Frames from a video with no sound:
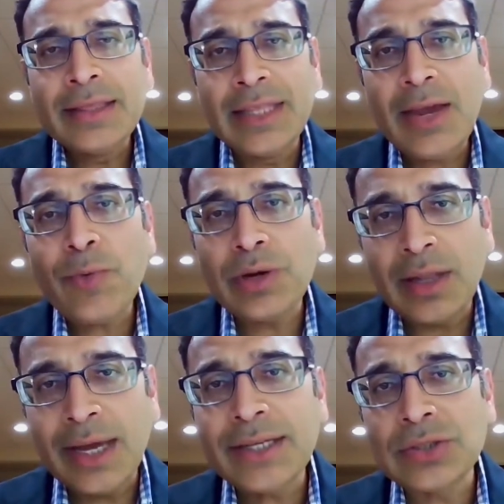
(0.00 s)
they would
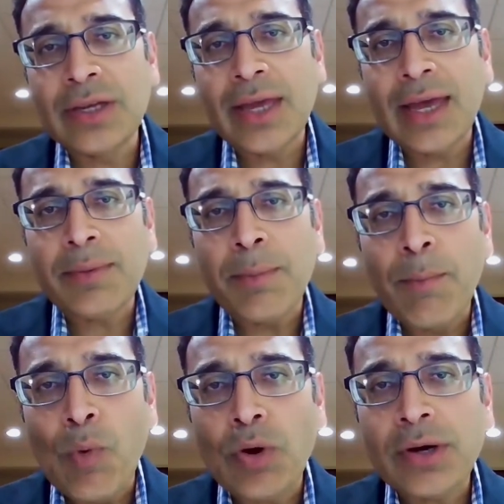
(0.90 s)
like to get
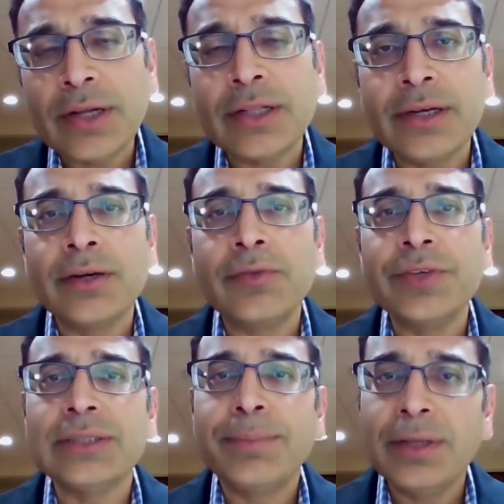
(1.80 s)
more clear
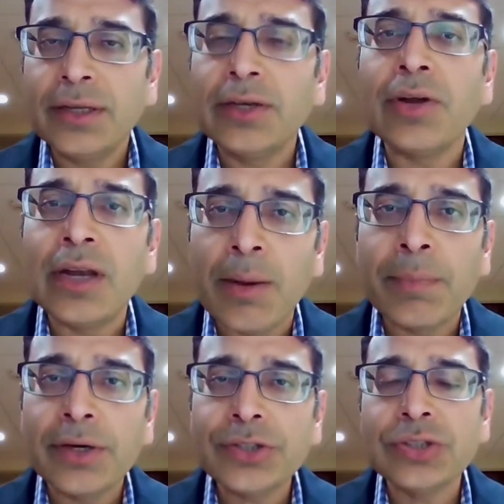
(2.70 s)
visibility on
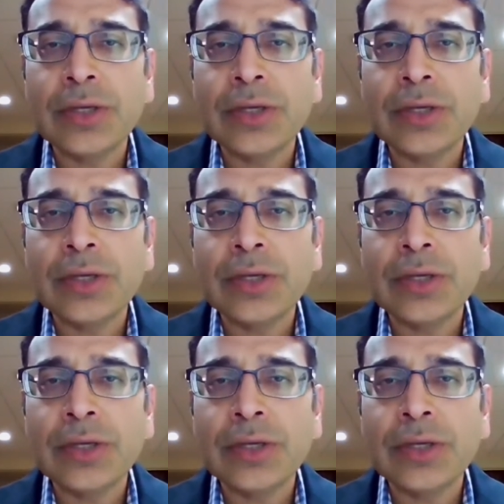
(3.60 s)
numbers.